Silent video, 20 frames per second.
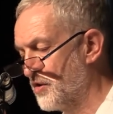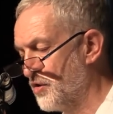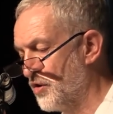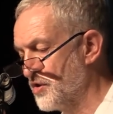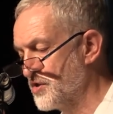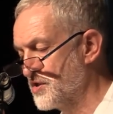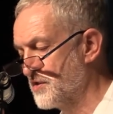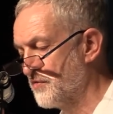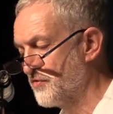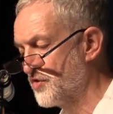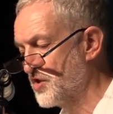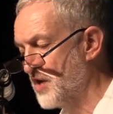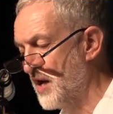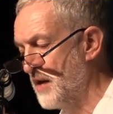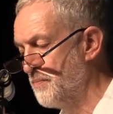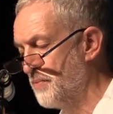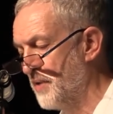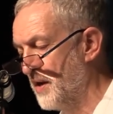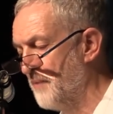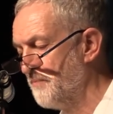costs of
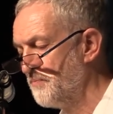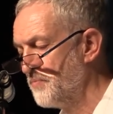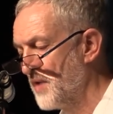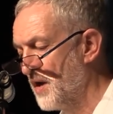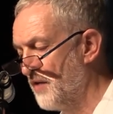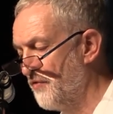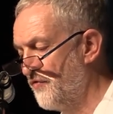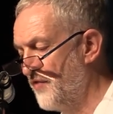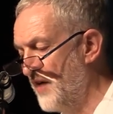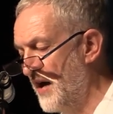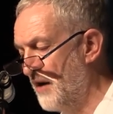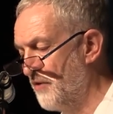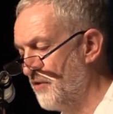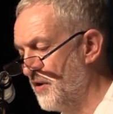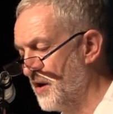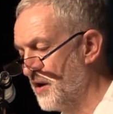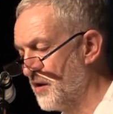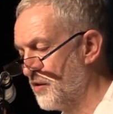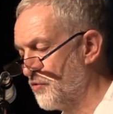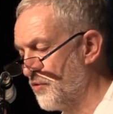shaping a fairer
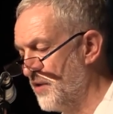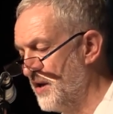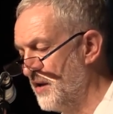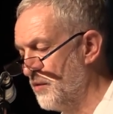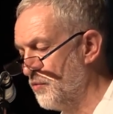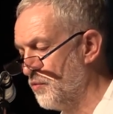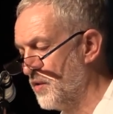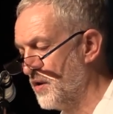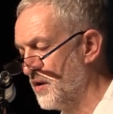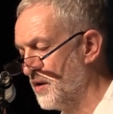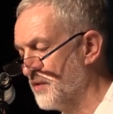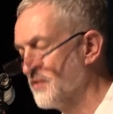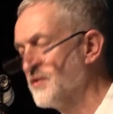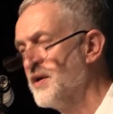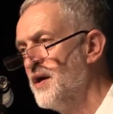and greener world.